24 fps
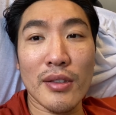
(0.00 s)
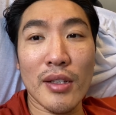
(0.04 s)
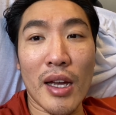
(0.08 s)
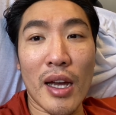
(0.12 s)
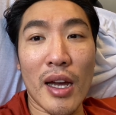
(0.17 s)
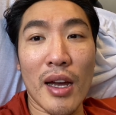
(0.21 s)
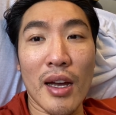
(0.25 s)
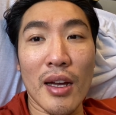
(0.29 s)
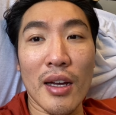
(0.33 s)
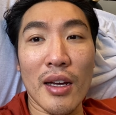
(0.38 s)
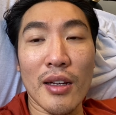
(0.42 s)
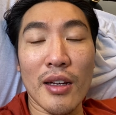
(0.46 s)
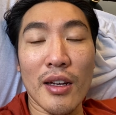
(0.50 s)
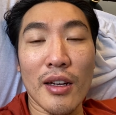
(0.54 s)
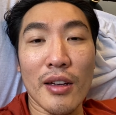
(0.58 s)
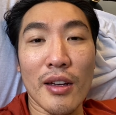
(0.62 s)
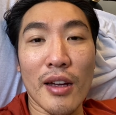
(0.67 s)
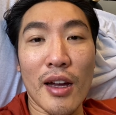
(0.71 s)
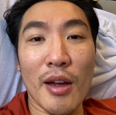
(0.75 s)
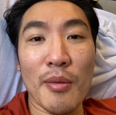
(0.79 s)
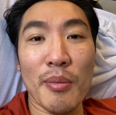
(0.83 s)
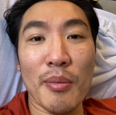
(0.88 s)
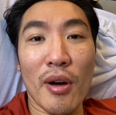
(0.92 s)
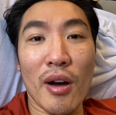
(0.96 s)

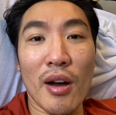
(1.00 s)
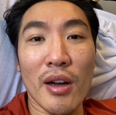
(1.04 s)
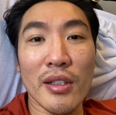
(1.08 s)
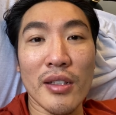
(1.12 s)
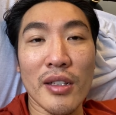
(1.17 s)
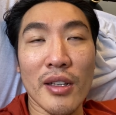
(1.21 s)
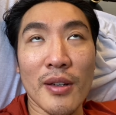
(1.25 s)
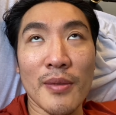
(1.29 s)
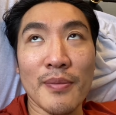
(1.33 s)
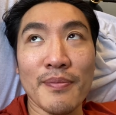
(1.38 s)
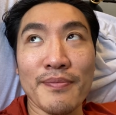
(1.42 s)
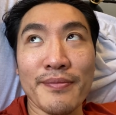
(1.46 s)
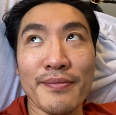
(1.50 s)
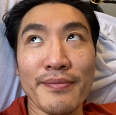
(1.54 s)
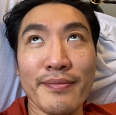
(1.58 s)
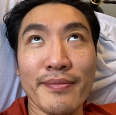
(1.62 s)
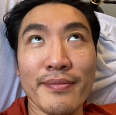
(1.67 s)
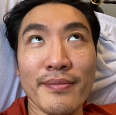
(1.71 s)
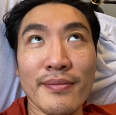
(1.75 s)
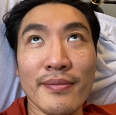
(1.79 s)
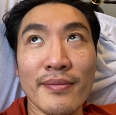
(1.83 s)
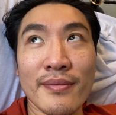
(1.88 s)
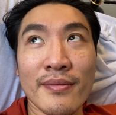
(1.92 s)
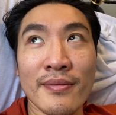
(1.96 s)
I bought
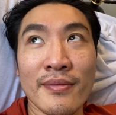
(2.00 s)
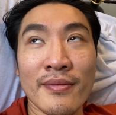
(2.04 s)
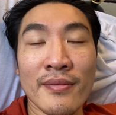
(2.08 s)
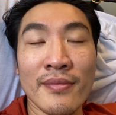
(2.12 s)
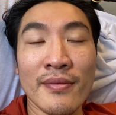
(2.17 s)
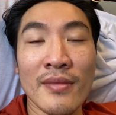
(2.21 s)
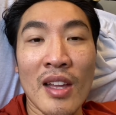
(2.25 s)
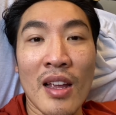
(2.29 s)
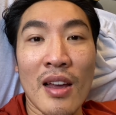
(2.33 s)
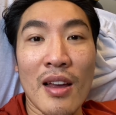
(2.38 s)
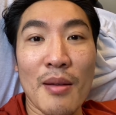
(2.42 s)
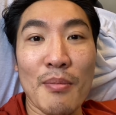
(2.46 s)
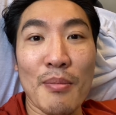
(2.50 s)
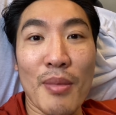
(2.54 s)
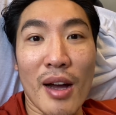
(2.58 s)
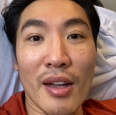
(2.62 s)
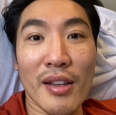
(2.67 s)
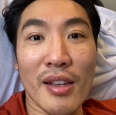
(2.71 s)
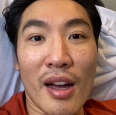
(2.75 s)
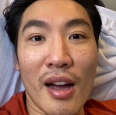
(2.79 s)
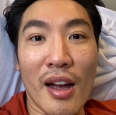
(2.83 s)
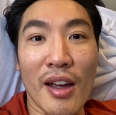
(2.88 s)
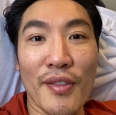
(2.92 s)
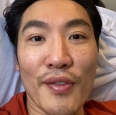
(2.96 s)
pad
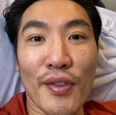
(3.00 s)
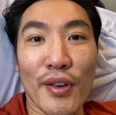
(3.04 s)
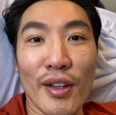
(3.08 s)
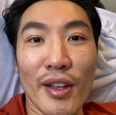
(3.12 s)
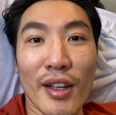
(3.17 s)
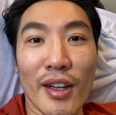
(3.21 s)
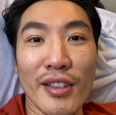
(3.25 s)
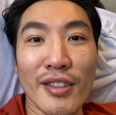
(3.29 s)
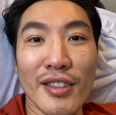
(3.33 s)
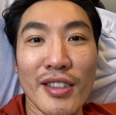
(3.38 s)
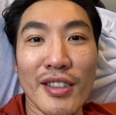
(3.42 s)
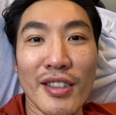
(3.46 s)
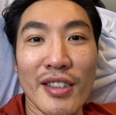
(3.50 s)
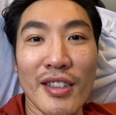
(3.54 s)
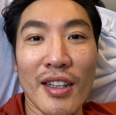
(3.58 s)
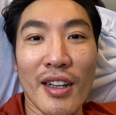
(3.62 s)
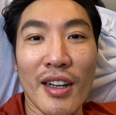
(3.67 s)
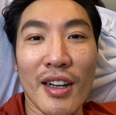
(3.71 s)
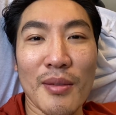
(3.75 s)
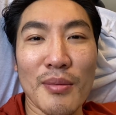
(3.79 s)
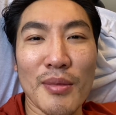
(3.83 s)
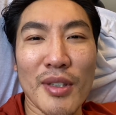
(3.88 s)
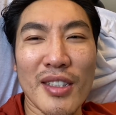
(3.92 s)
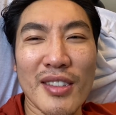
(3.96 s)
thai for lunch,
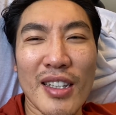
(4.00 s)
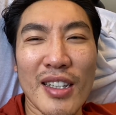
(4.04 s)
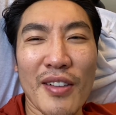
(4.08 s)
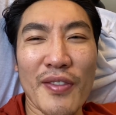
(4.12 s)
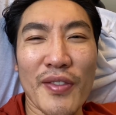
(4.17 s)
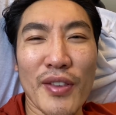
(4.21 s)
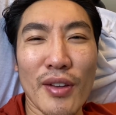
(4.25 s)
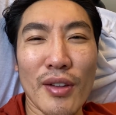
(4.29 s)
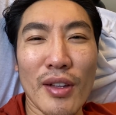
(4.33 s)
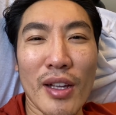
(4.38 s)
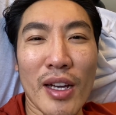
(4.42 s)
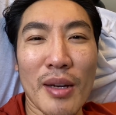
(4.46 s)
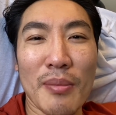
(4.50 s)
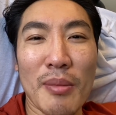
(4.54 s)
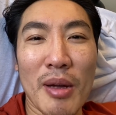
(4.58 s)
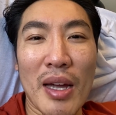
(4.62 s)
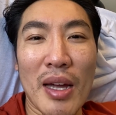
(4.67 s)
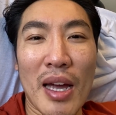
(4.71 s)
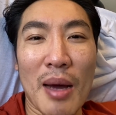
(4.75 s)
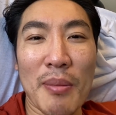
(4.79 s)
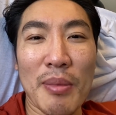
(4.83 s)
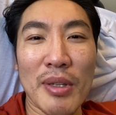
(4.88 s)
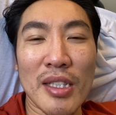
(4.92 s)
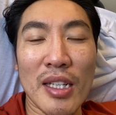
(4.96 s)
because I feel like my
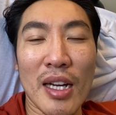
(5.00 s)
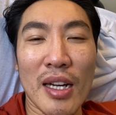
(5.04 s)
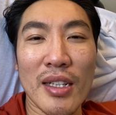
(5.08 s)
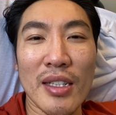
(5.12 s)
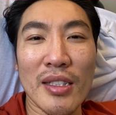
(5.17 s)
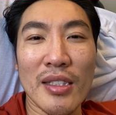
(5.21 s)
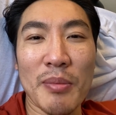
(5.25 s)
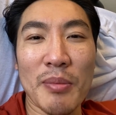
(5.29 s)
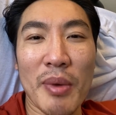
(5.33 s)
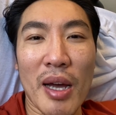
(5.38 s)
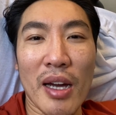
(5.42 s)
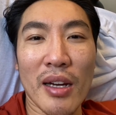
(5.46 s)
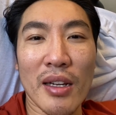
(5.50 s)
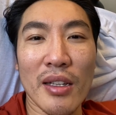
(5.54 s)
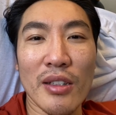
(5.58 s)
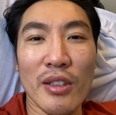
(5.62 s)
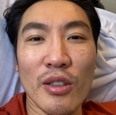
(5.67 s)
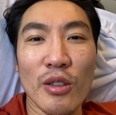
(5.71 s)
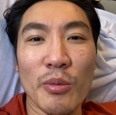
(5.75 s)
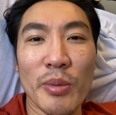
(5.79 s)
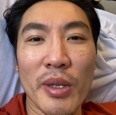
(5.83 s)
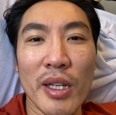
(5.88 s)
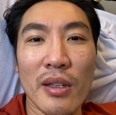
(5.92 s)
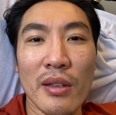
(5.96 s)
appetite is back a
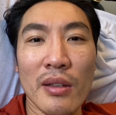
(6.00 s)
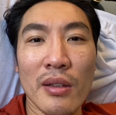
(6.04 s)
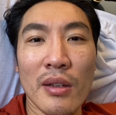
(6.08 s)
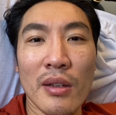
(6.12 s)
little bit.